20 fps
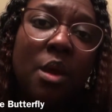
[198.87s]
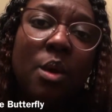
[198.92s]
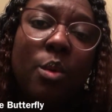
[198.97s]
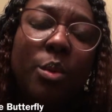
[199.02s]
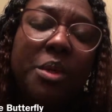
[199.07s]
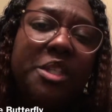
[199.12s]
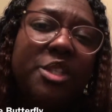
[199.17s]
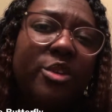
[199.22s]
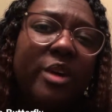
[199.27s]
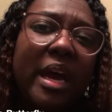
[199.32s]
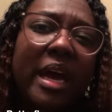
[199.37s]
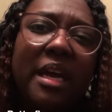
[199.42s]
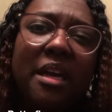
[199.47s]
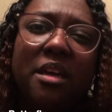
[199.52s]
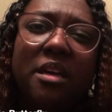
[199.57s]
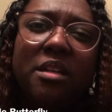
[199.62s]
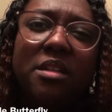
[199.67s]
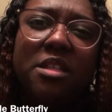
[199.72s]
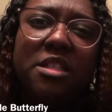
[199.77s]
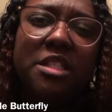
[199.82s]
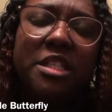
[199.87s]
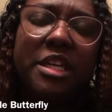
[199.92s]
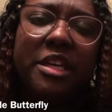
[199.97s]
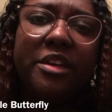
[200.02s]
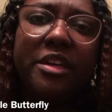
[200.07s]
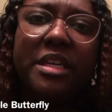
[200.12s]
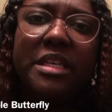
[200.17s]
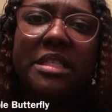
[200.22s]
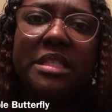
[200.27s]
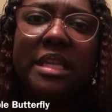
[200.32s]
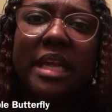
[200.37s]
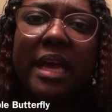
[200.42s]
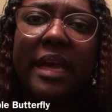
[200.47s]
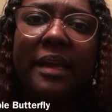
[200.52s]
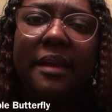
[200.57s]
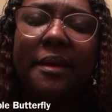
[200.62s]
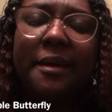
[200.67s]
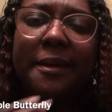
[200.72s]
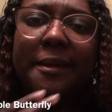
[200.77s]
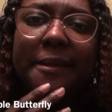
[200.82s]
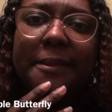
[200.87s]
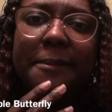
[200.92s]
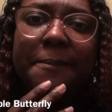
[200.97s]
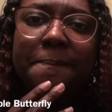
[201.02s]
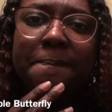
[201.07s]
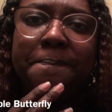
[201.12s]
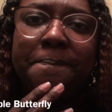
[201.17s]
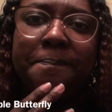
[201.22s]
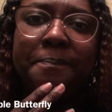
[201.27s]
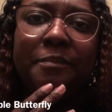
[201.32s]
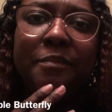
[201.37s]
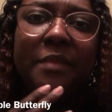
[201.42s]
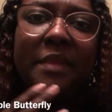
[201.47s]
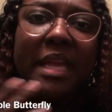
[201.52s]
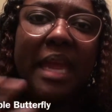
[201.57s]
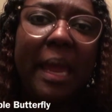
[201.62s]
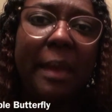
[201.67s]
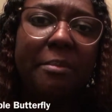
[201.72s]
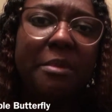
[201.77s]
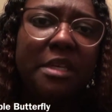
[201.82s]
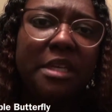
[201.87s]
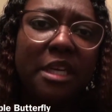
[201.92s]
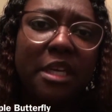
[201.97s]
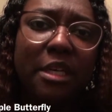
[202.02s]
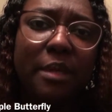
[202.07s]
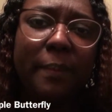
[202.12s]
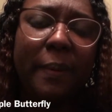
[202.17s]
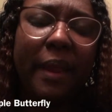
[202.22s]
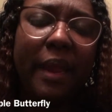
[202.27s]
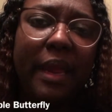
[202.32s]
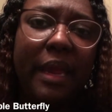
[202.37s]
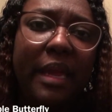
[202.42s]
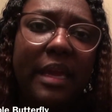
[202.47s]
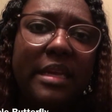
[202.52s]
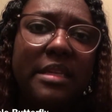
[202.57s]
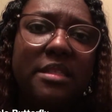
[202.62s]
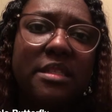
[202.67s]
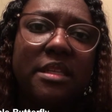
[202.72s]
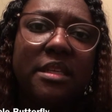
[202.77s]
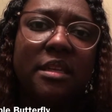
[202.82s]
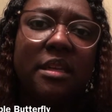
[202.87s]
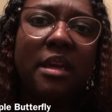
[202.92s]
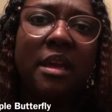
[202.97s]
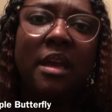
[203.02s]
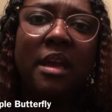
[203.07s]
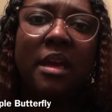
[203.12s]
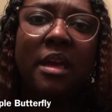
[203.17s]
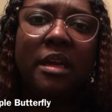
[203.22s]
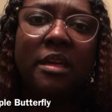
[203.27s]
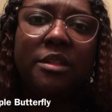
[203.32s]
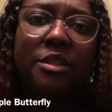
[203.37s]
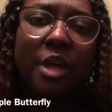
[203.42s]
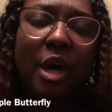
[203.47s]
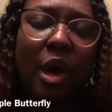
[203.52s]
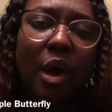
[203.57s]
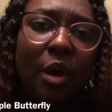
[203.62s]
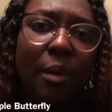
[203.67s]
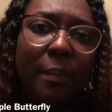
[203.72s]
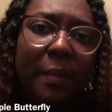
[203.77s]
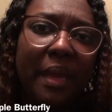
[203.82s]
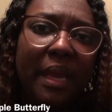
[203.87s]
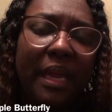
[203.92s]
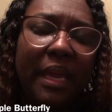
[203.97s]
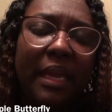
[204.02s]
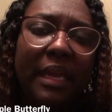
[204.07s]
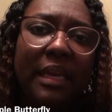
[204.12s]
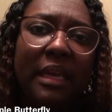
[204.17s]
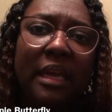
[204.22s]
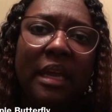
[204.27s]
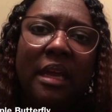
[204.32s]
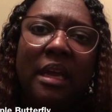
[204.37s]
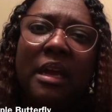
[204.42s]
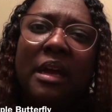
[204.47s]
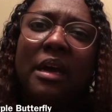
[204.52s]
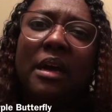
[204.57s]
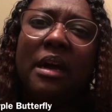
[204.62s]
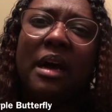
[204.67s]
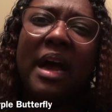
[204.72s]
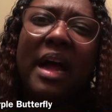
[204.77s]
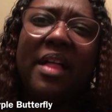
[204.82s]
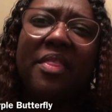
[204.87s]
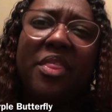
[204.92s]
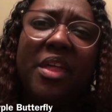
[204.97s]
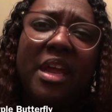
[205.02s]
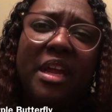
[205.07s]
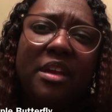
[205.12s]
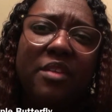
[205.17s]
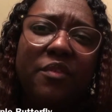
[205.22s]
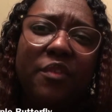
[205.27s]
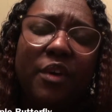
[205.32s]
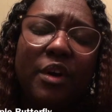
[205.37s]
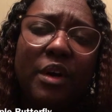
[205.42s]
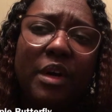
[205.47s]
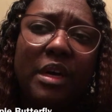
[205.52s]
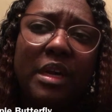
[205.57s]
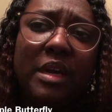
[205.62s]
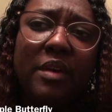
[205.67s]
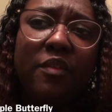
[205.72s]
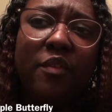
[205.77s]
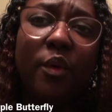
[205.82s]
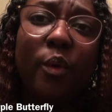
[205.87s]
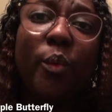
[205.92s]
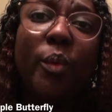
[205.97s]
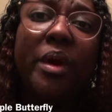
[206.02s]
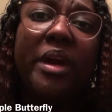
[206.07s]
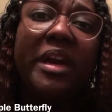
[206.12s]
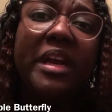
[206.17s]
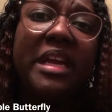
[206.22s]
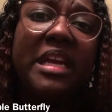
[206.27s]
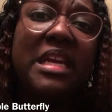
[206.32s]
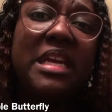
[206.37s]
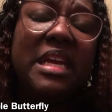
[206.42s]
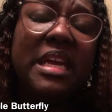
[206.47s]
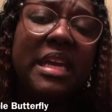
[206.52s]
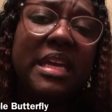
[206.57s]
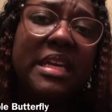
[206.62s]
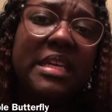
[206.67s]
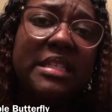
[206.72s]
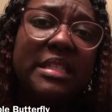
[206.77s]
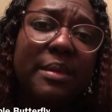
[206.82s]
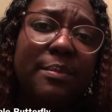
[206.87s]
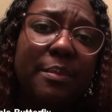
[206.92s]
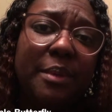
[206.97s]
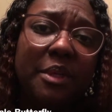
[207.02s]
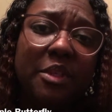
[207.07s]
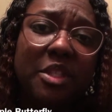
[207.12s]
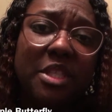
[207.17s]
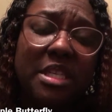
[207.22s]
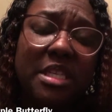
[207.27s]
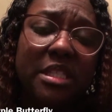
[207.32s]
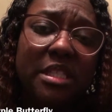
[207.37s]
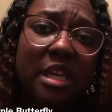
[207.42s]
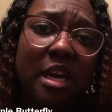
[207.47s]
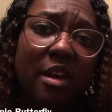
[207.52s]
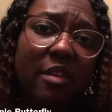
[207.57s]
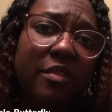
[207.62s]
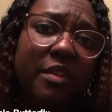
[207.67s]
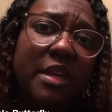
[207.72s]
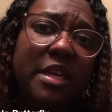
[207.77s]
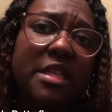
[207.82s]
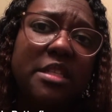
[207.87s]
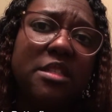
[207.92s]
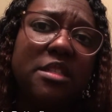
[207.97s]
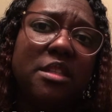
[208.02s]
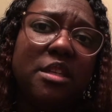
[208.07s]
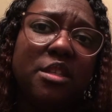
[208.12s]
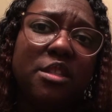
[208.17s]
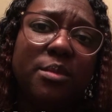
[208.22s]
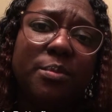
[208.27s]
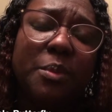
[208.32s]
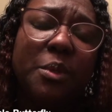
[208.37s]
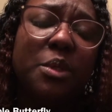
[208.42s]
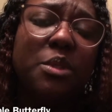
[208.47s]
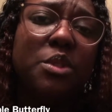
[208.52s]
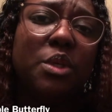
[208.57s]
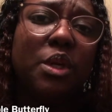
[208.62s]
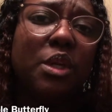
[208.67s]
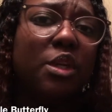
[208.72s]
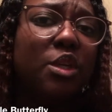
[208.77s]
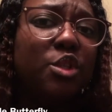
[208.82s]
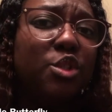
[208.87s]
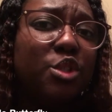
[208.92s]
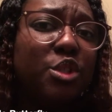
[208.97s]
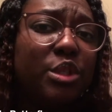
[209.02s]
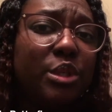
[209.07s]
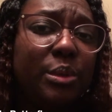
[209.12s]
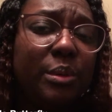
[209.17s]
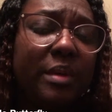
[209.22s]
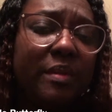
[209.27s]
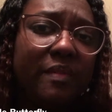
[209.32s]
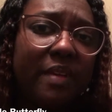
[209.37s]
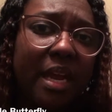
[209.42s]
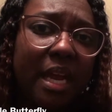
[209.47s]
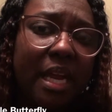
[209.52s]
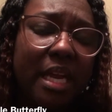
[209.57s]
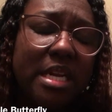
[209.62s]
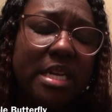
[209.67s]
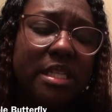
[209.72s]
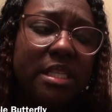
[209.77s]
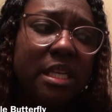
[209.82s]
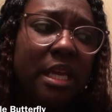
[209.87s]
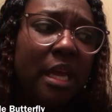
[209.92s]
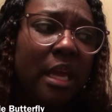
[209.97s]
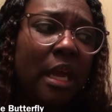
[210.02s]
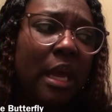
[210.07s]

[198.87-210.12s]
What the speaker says: We tried other series like Captain Underpants and Dog Man. I think for where he is in building his confidence, those books are a little too advanced.